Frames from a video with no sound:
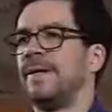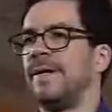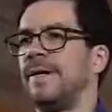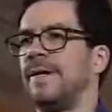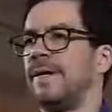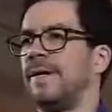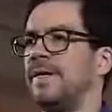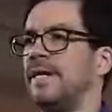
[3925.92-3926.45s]

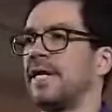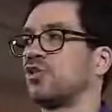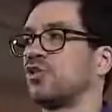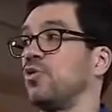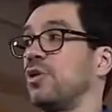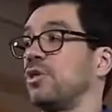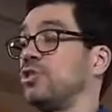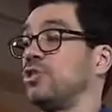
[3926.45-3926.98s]

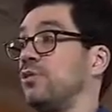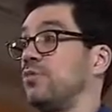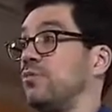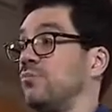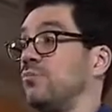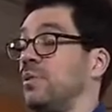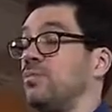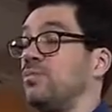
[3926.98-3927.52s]
Next
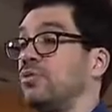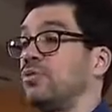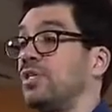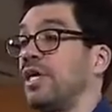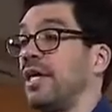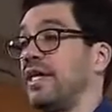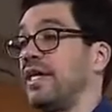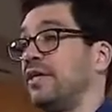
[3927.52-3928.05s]
question. People
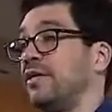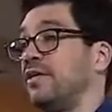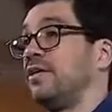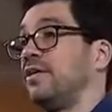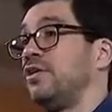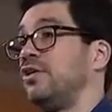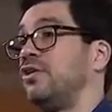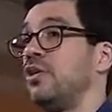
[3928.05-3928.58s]
say,
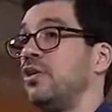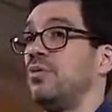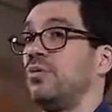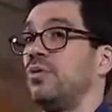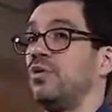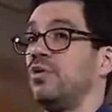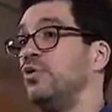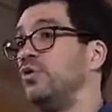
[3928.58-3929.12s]

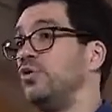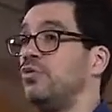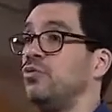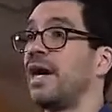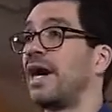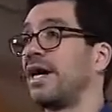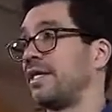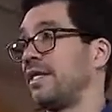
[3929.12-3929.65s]
who do
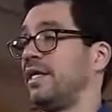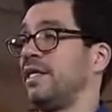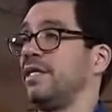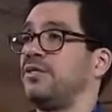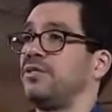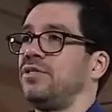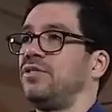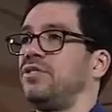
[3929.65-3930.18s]
you not let
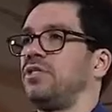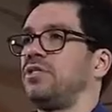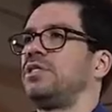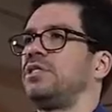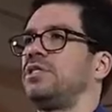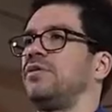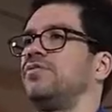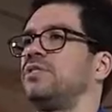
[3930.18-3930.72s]
into the
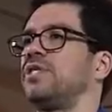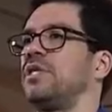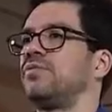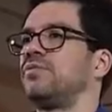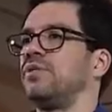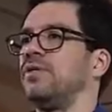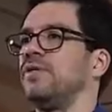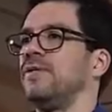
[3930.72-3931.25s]
67
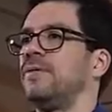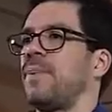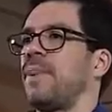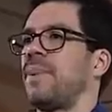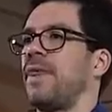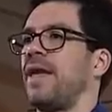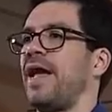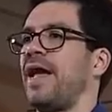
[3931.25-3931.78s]
steps?
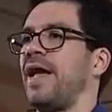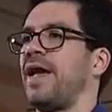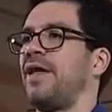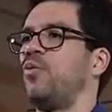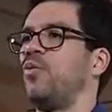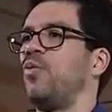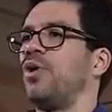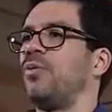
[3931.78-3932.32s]

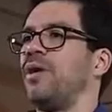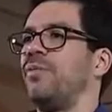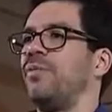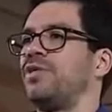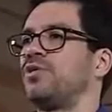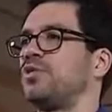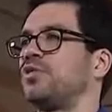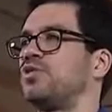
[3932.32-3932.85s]
And one of my
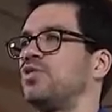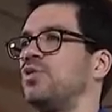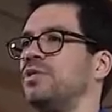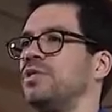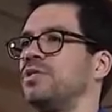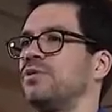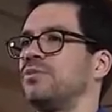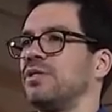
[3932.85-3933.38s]
mentors
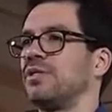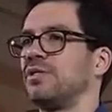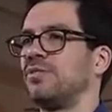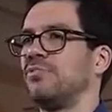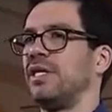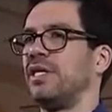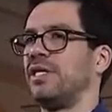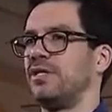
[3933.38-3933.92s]
told me
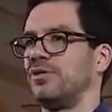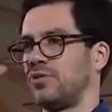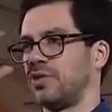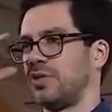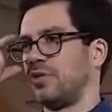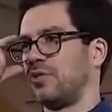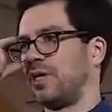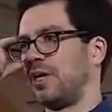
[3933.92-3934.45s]
something many
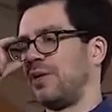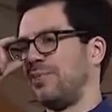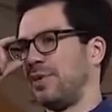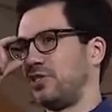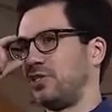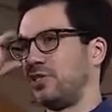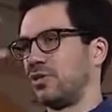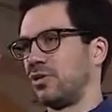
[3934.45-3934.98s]
years ago. I
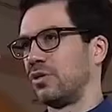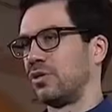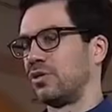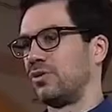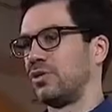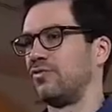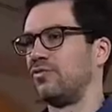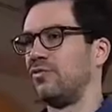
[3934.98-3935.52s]
mentioned
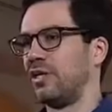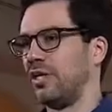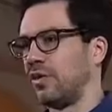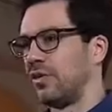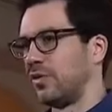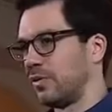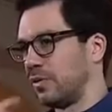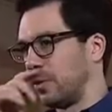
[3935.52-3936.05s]
earlier in this
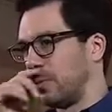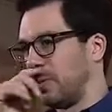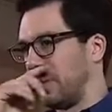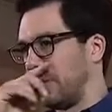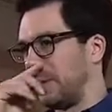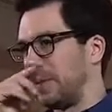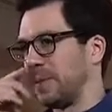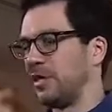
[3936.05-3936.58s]
video a little
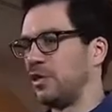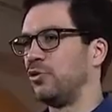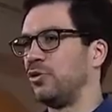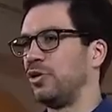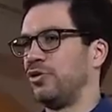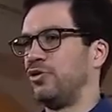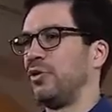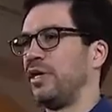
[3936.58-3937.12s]
bit,
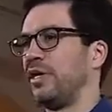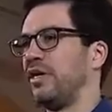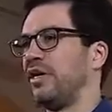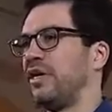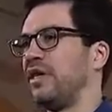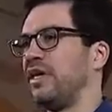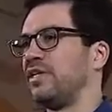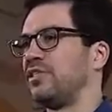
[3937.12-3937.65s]
alluded to it.
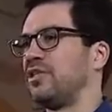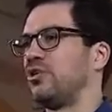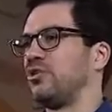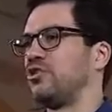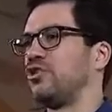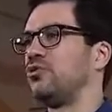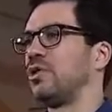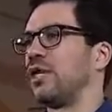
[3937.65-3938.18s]
So
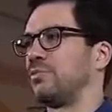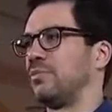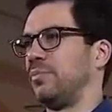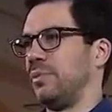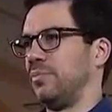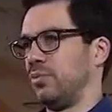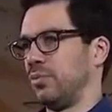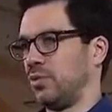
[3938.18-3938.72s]
there's two types
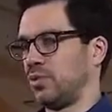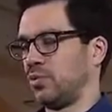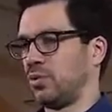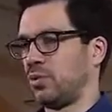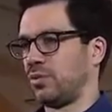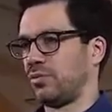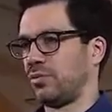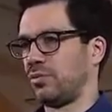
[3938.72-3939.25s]
of people in this
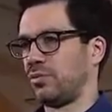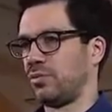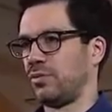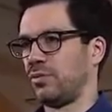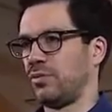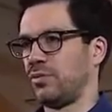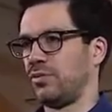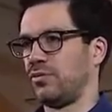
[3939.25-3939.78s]
world.
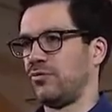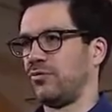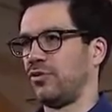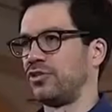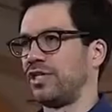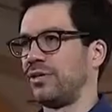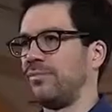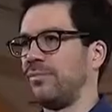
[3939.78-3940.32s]

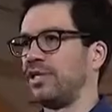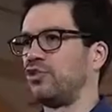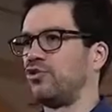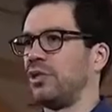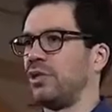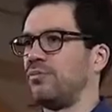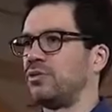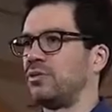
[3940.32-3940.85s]
First, have big
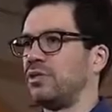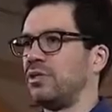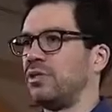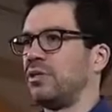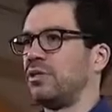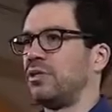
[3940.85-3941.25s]
dreams,